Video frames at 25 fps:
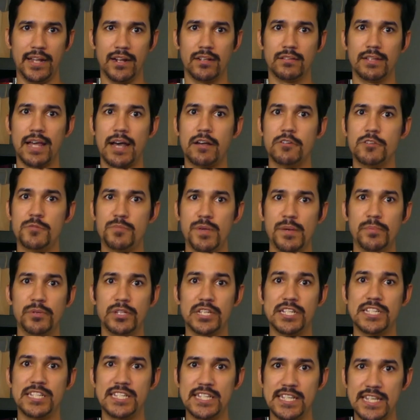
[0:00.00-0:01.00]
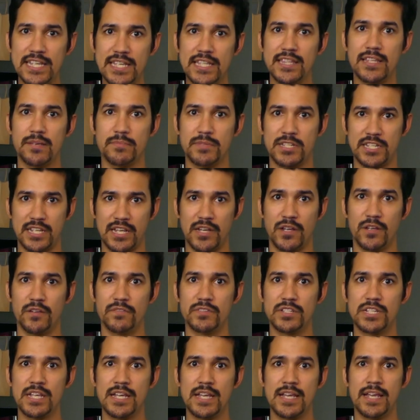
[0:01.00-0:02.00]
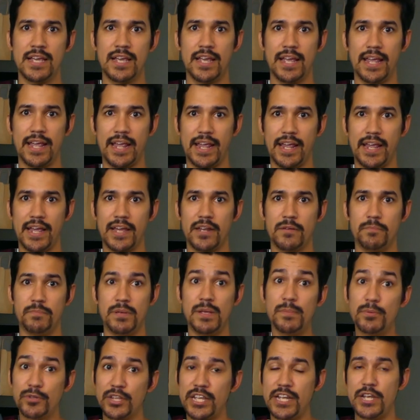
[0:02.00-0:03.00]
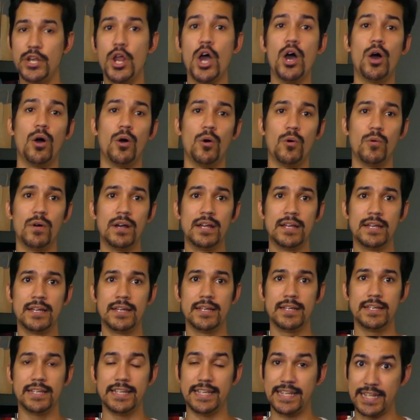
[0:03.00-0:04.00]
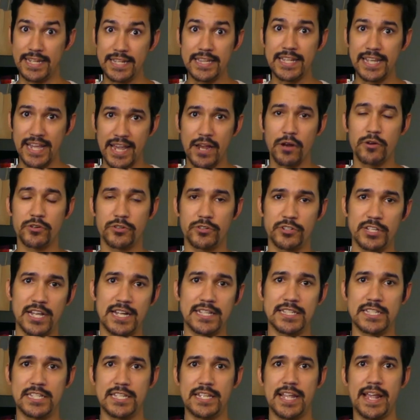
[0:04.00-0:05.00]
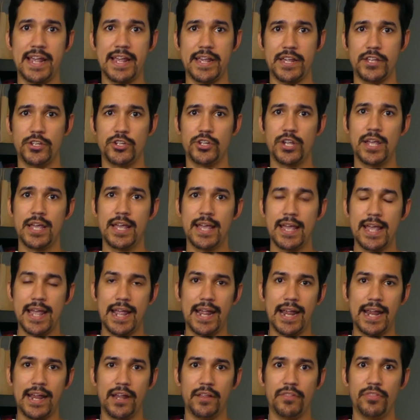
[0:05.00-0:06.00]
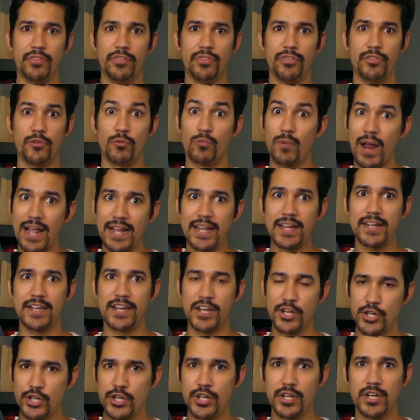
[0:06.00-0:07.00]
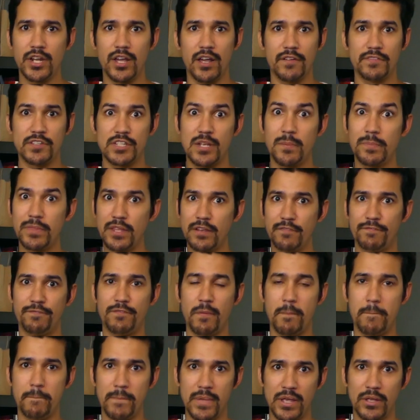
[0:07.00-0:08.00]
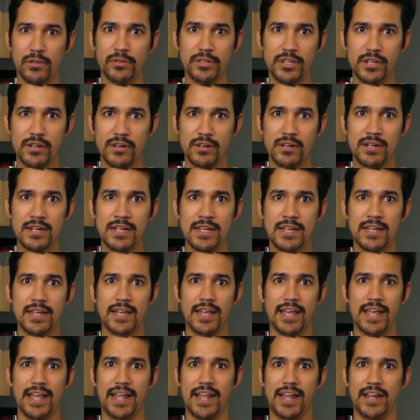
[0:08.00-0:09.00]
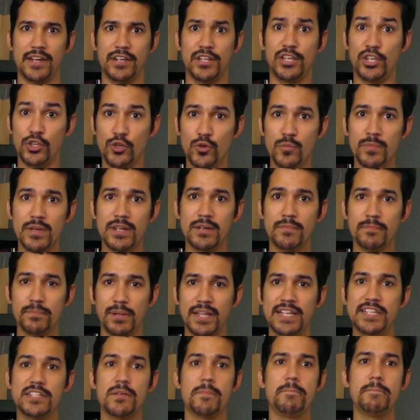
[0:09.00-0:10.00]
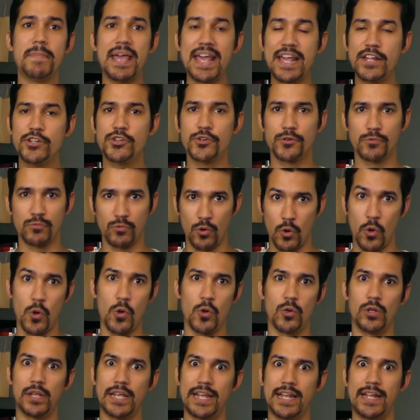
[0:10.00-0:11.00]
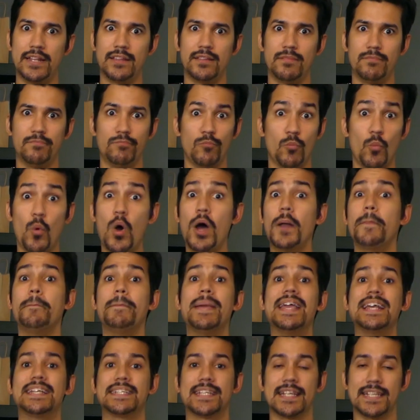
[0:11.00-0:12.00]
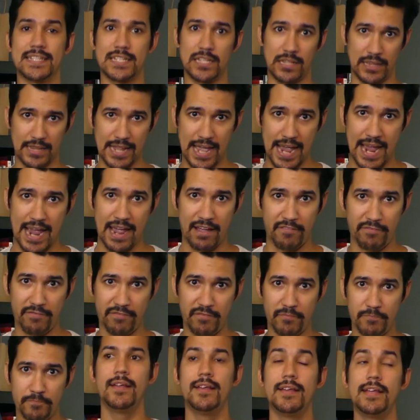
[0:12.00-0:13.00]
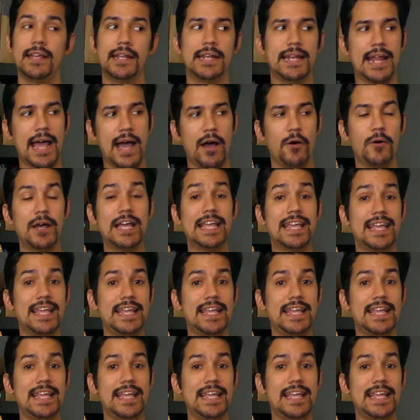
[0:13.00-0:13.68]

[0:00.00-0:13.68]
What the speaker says: allows people to see themselves and people they know in the characters on stage. And the recognition of something familiar and human plays a major role in what makes us laugh. Now,